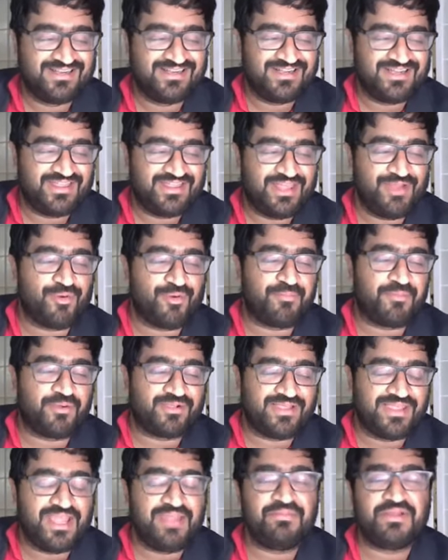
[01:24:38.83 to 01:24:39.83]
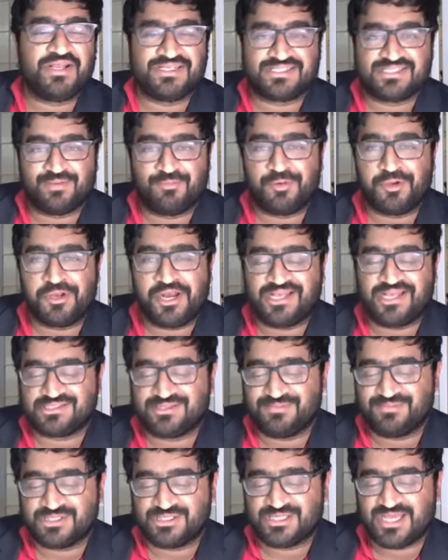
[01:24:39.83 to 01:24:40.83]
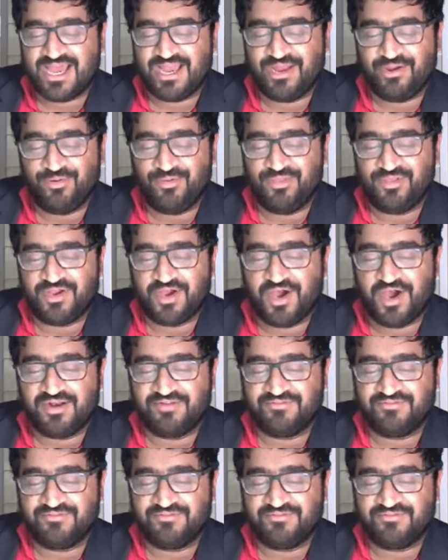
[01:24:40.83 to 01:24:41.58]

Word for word: they were proclaiming someone as the Messiah who the God of